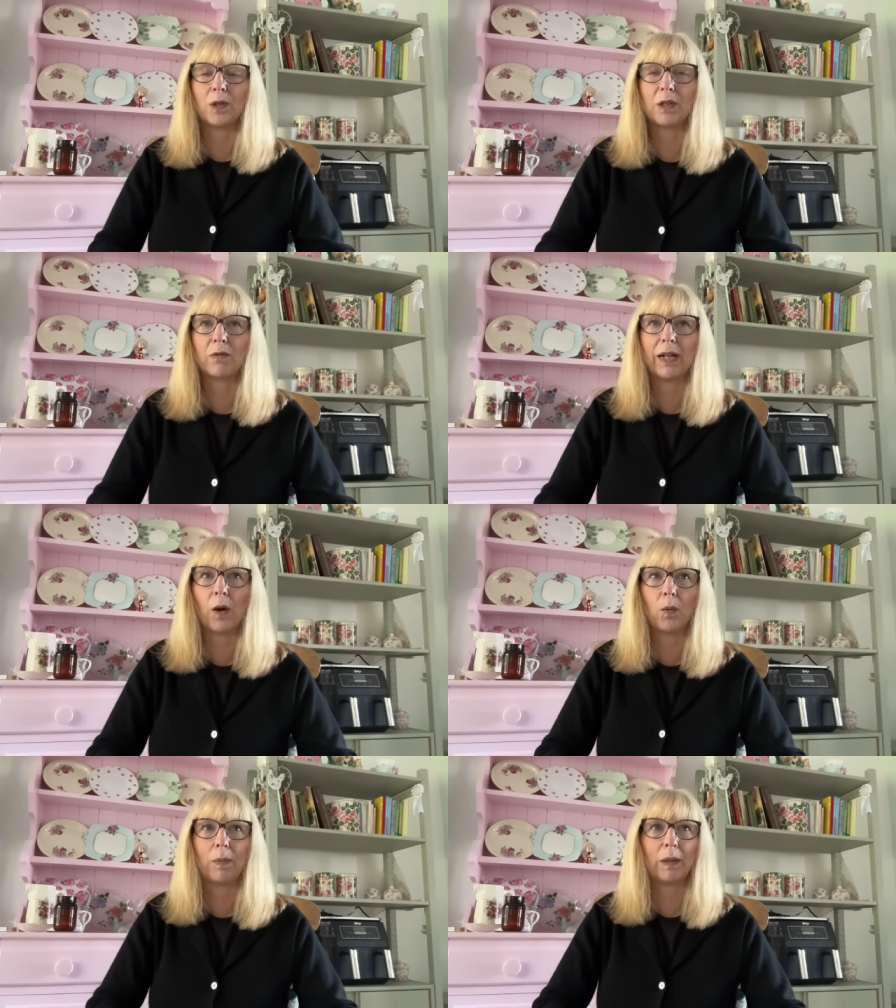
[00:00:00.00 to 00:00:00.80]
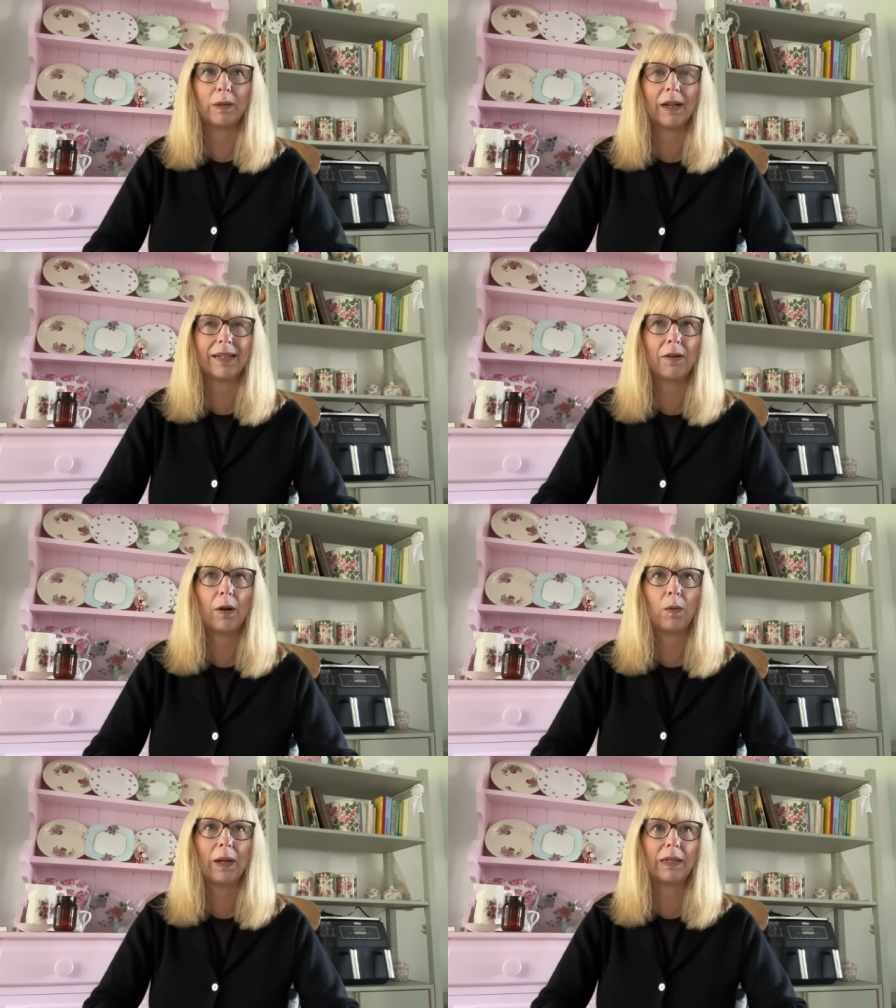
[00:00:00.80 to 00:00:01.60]
It's a really old building. I don't know
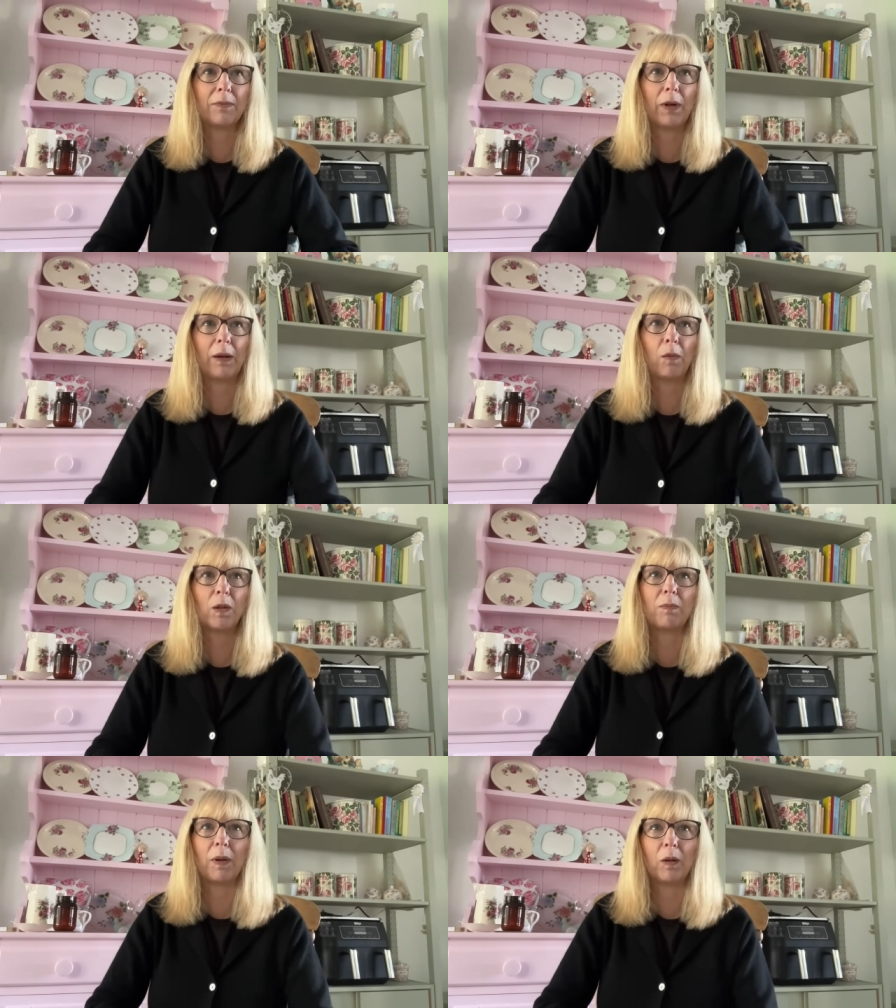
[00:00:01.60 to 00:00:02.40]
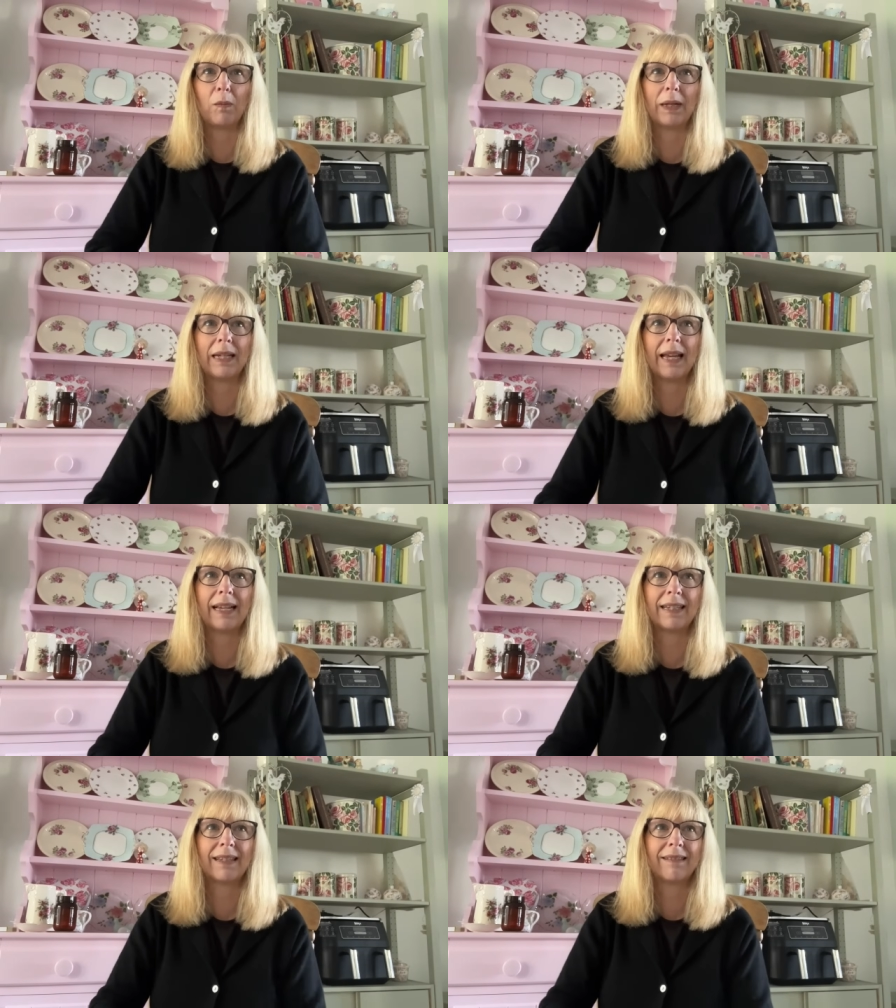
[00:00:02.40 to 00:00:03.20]
when it was built, but
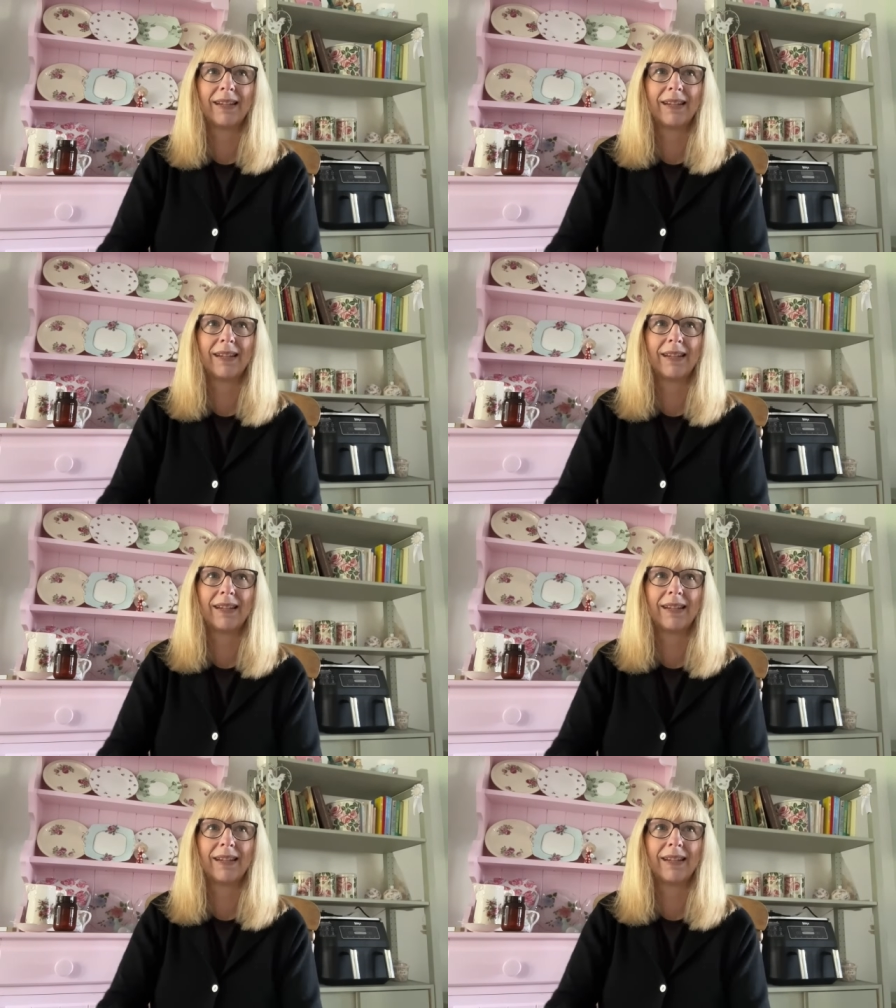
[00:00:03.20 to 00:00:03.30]
it's